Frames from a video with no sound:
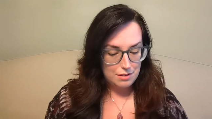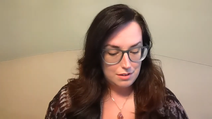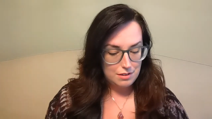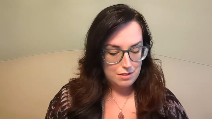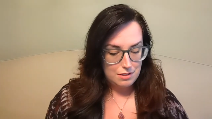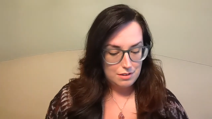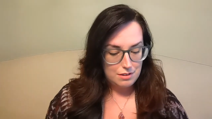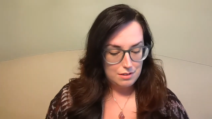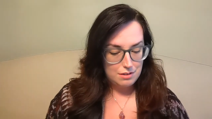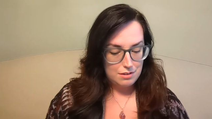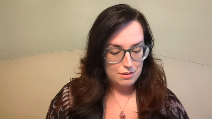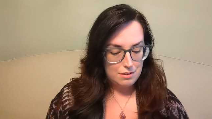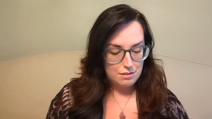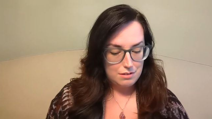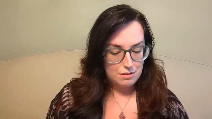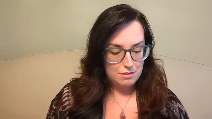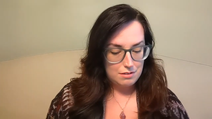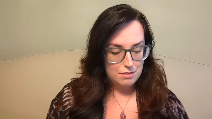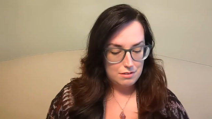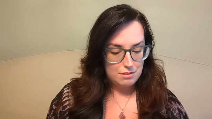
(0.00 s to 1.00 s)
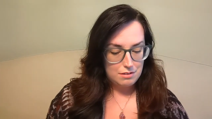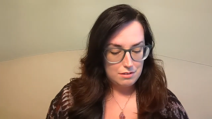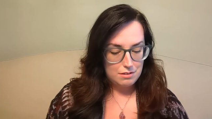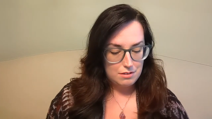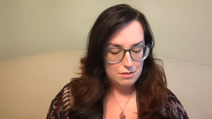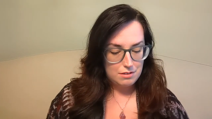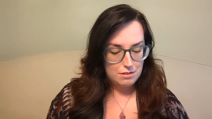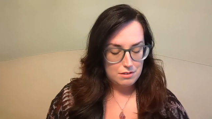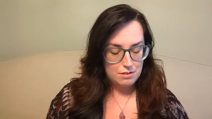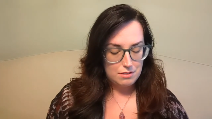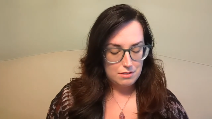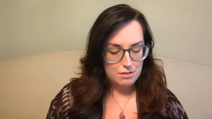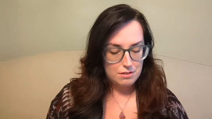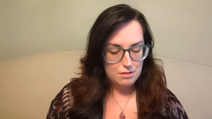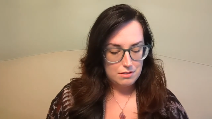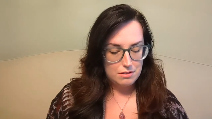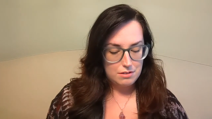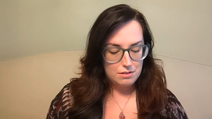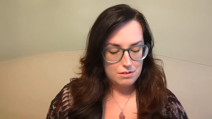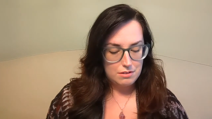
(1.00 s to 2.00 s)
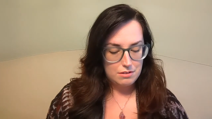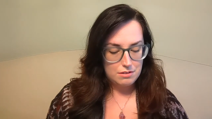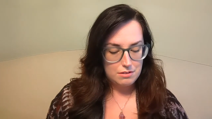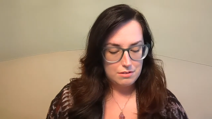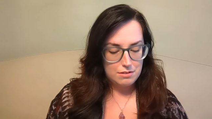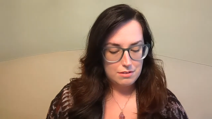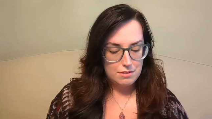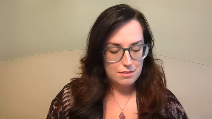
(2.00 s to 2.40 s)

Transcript: (no one is talking)